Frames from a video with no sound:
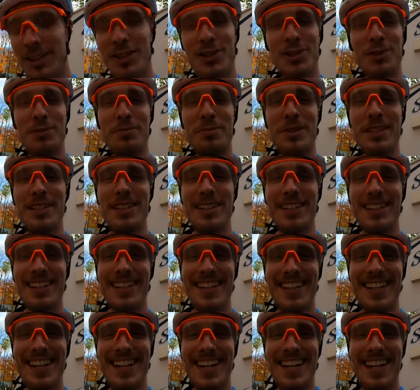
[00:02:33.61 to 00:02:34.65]
Should be a, uh,
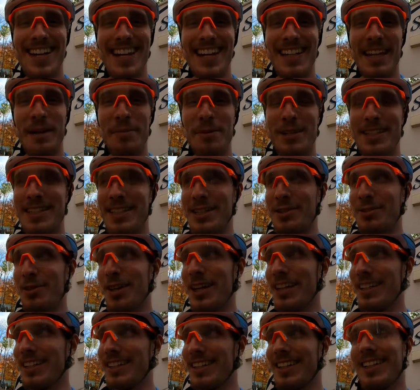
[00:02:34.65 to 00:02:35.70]
an amazing
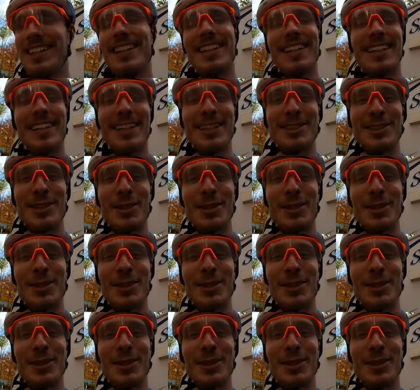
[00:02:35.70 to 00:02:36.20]
ride. Let's